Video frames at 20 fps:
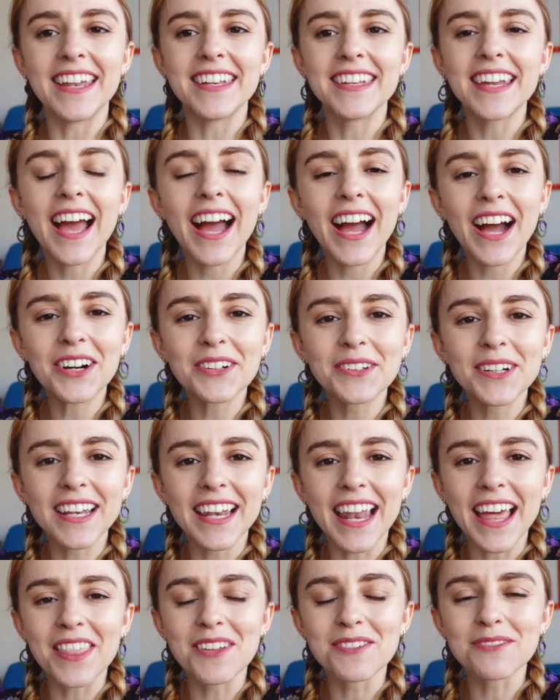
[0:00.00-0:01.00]
And now
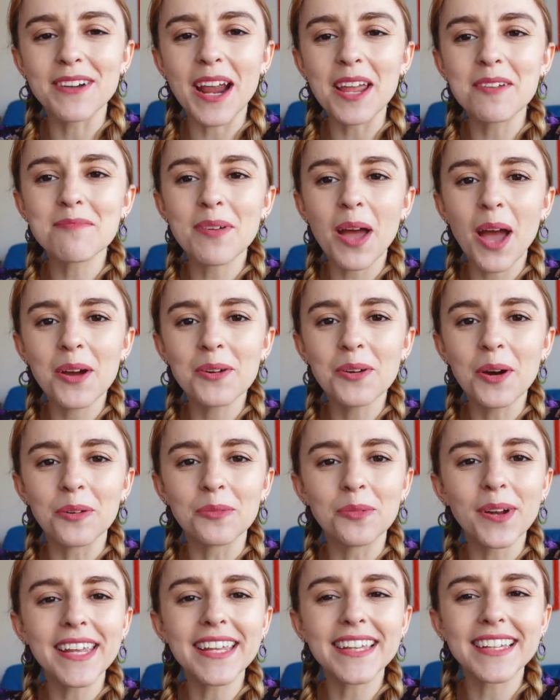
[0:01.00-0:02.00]
let the rainbow
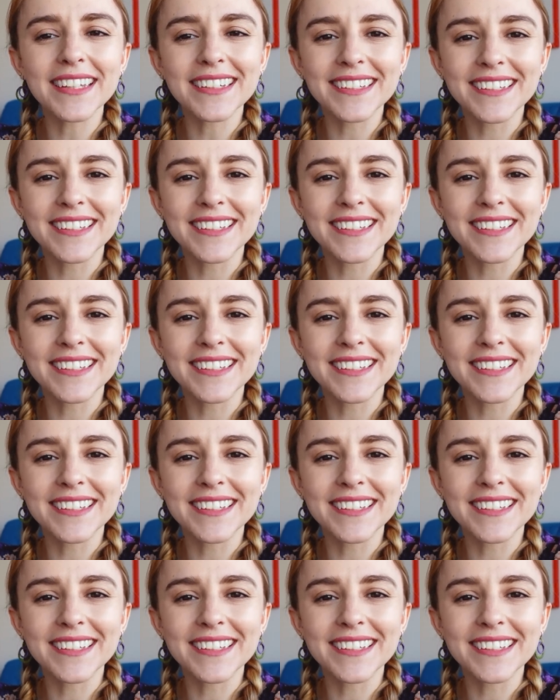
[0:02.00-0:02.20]
week